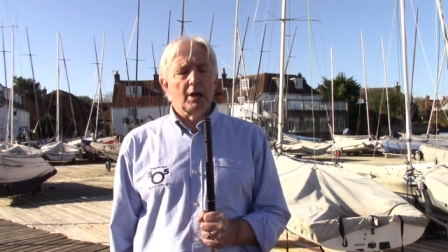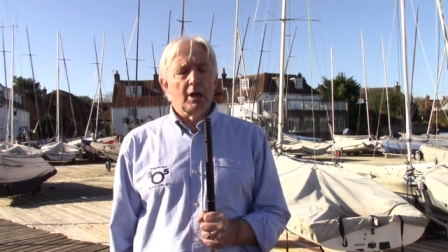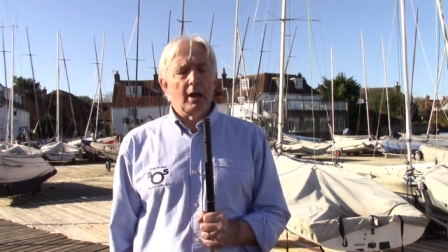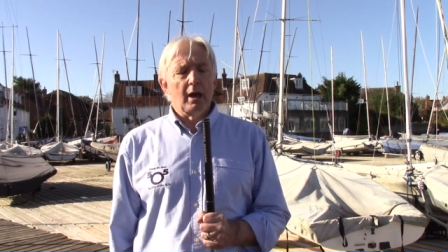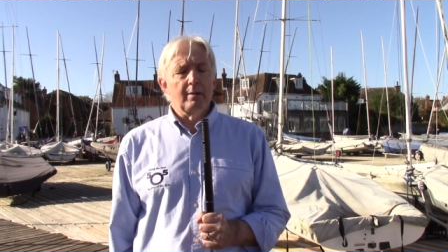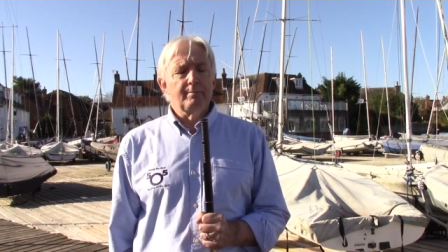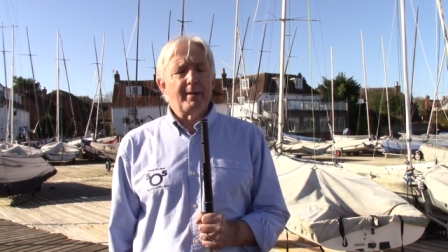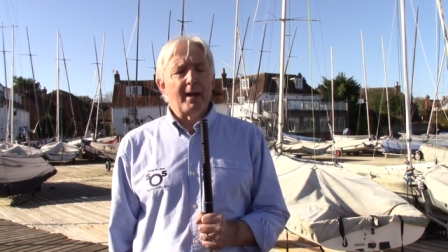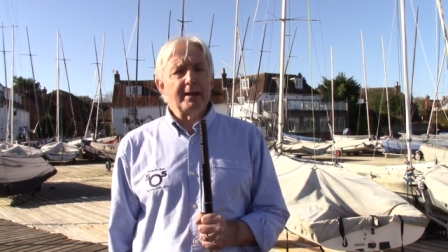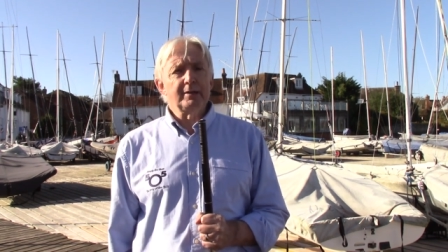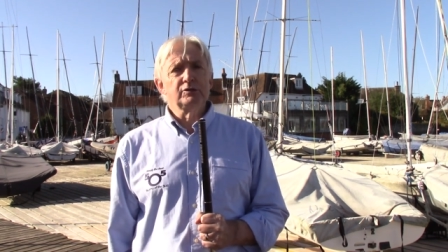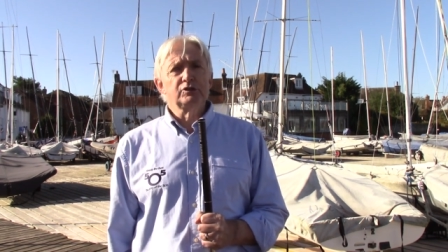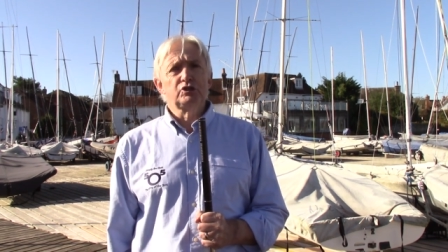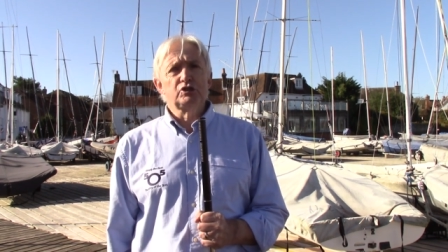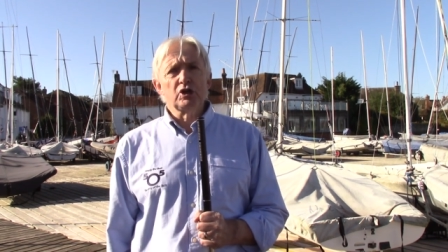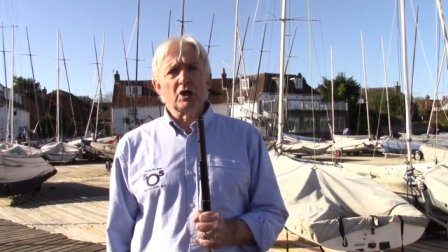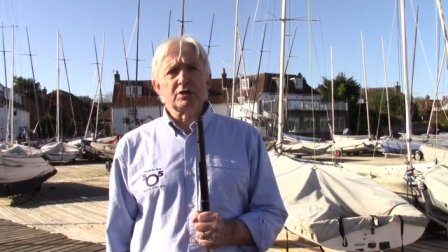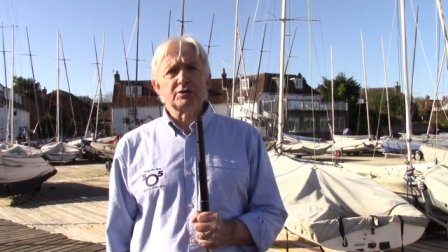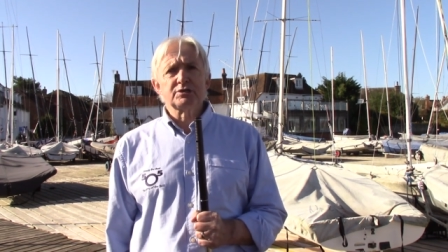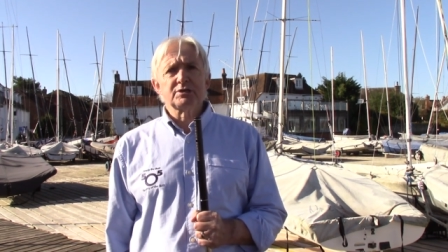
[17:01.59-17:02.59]
about
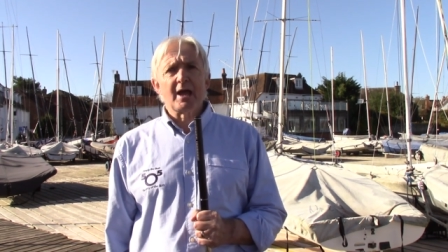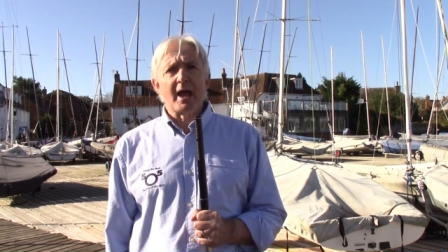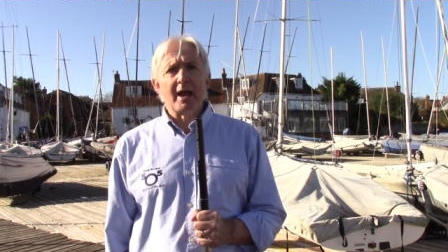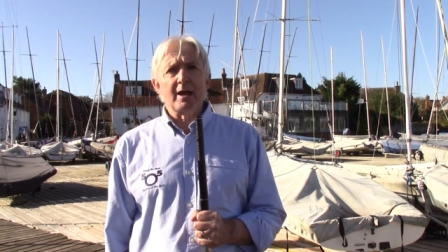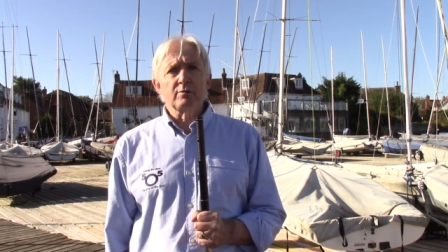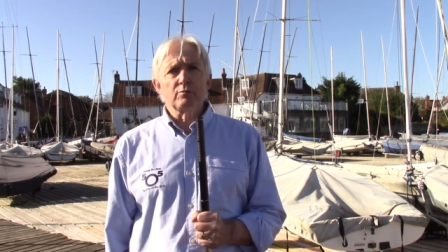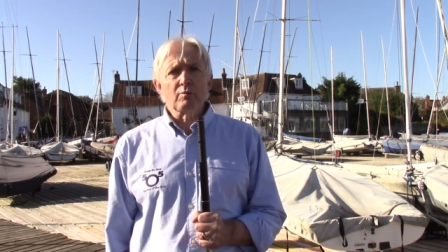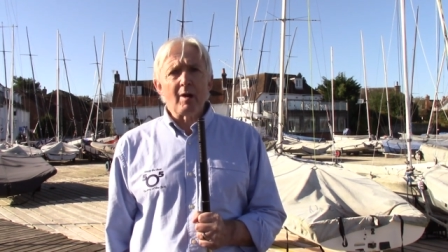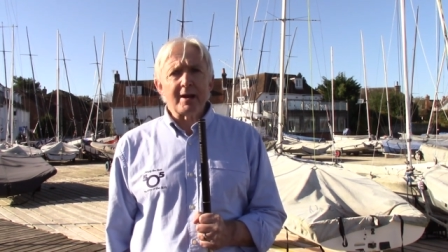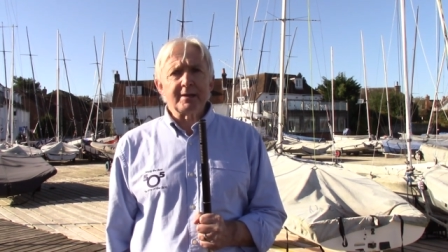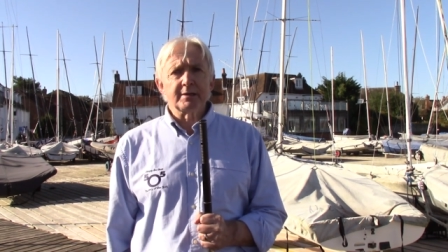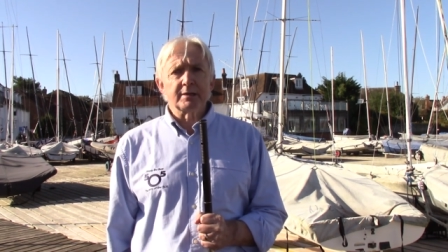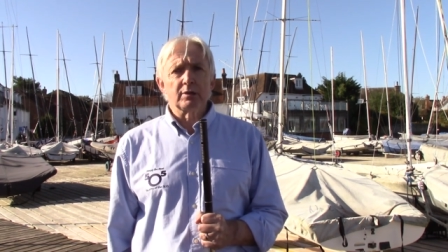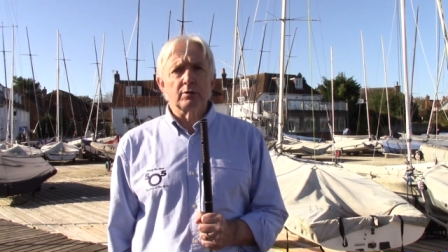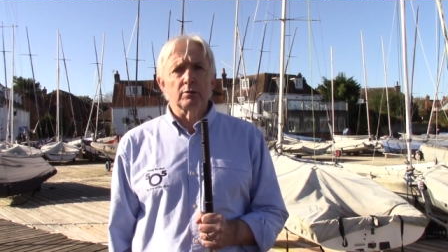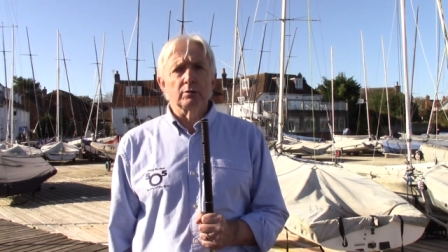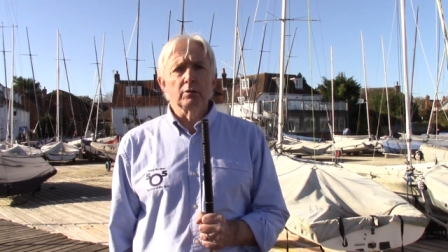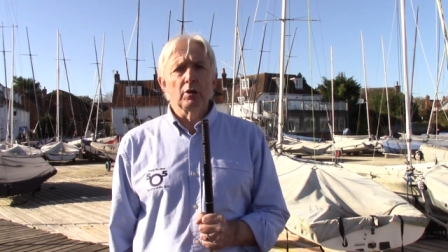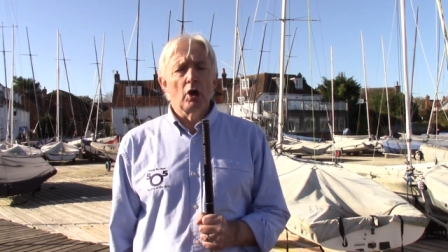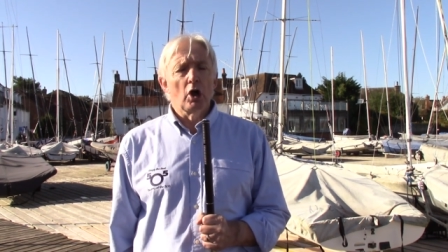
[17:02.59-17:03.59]
just how
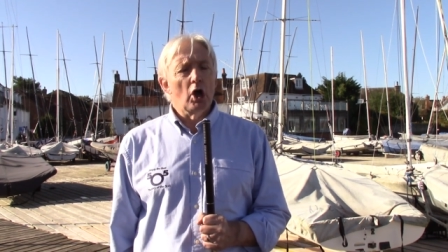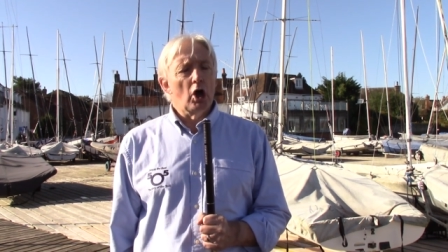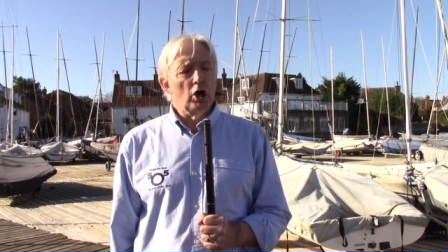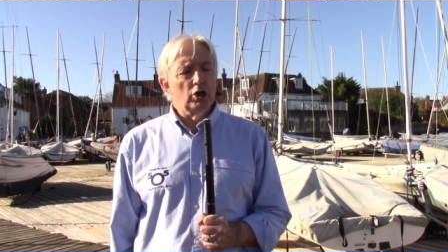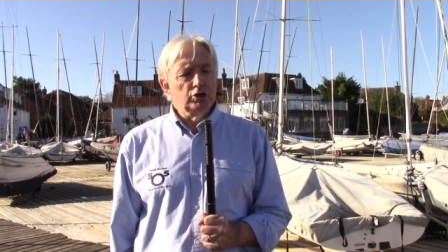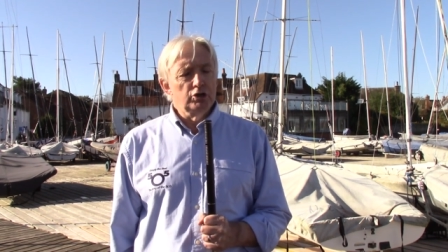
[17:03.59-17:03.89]
radical a